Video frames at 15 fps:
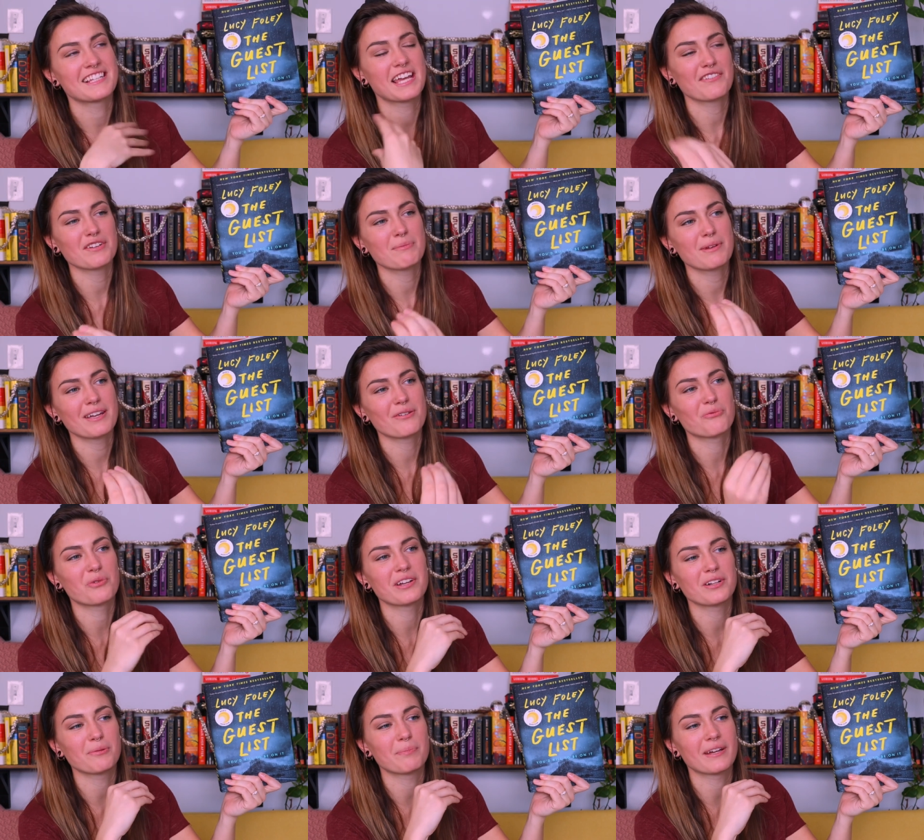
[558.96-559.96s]
giving me
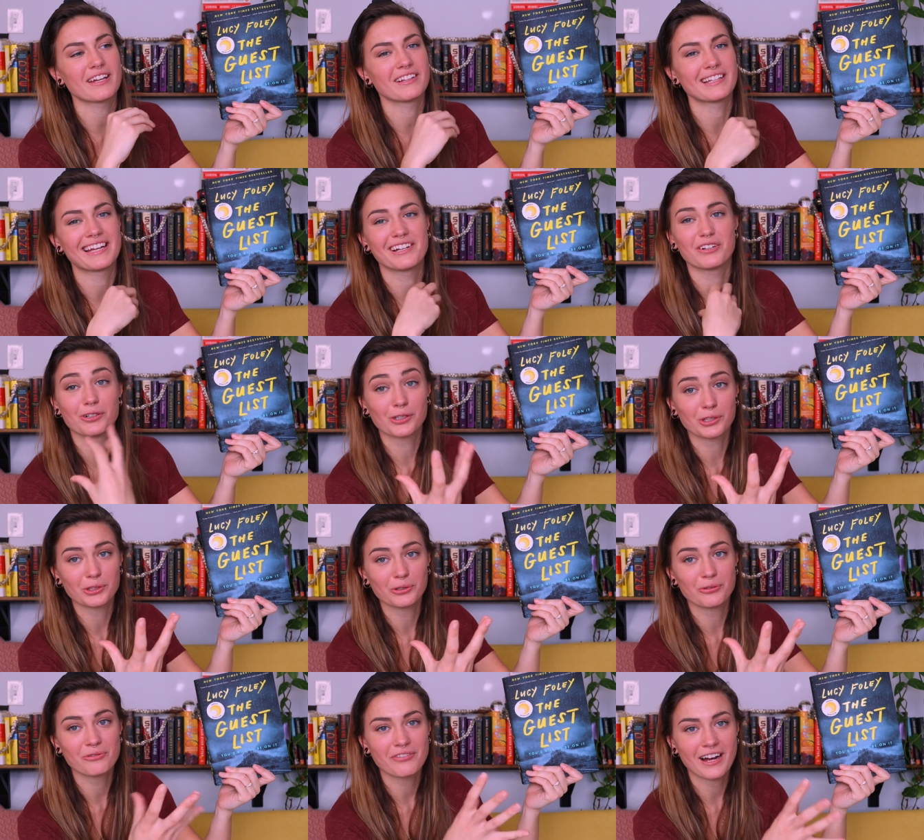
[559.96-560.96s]
real big, like,
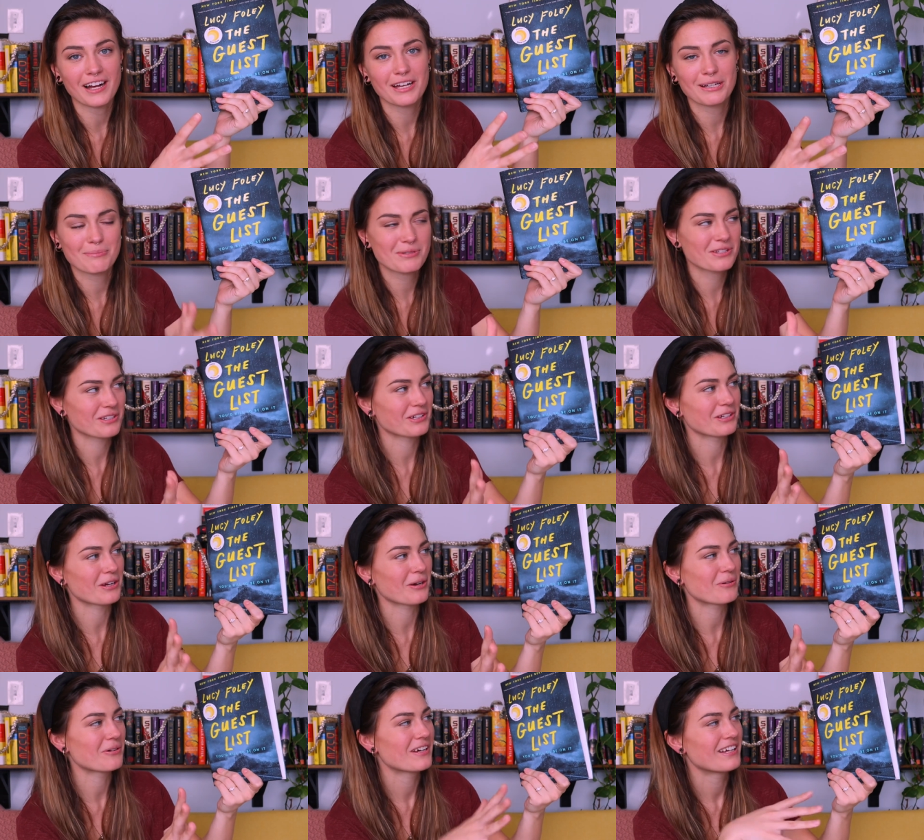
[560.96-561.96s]
Clue vibes, you
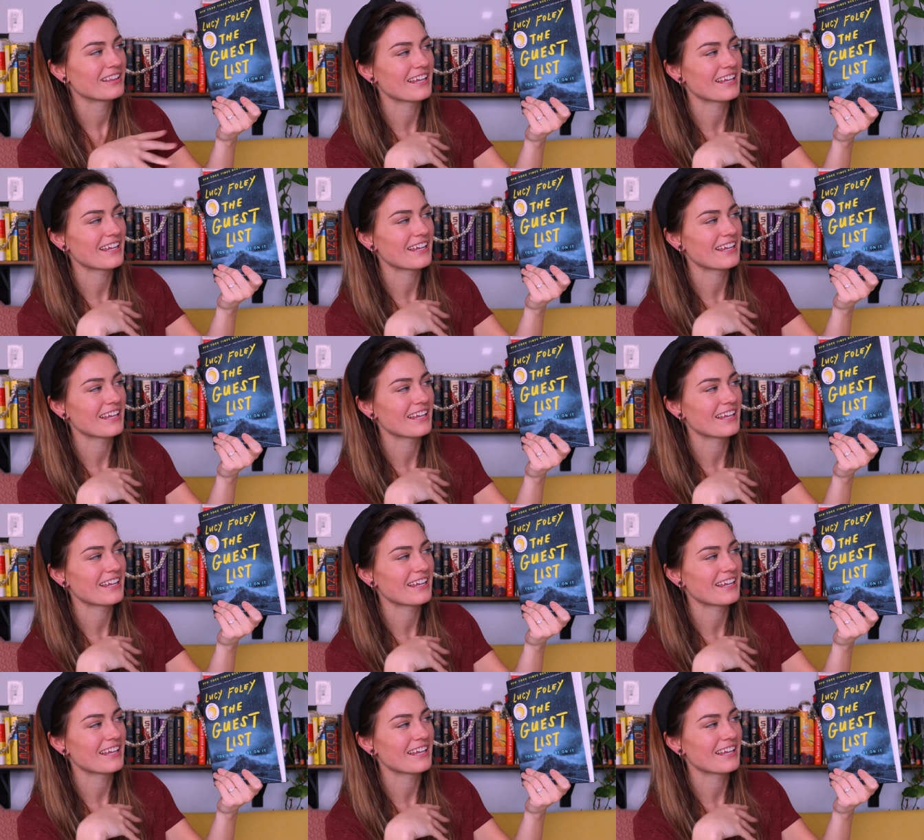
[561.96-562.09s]
know?